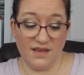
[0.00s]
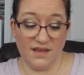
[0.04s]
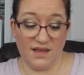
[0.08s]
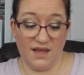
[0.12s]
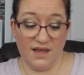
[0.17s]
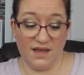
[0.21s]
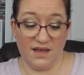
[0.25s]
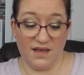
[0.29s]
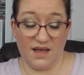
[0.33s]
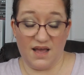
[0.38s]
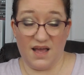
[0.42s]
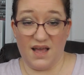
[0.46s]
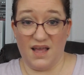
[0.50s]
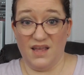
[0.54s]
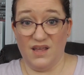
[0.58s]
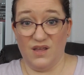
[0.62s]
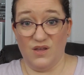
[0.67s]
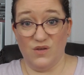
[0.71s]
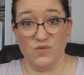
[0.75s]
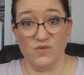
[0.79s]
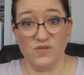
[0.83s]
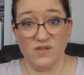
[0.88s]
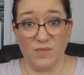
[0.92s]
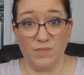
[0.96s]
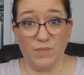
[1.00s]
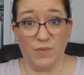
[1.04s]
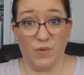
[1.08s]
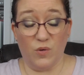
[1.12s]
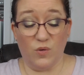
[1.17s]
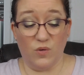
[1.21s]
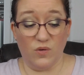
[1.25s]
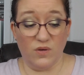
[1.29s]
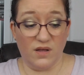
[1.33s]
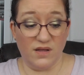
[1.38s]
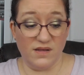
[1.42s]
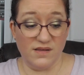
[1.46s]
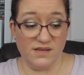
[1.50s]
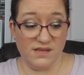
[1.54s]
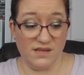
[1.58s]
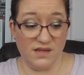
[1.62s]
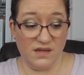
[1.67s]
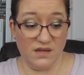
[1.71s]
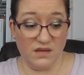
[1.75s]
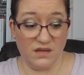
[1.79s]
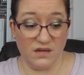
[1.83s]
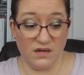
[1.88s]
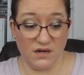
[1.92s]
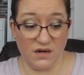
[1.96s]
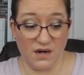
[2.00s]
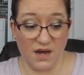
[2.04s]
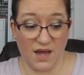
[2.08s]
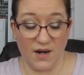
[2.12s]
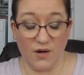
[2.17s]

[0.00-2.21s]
like, I used up a whole concealer.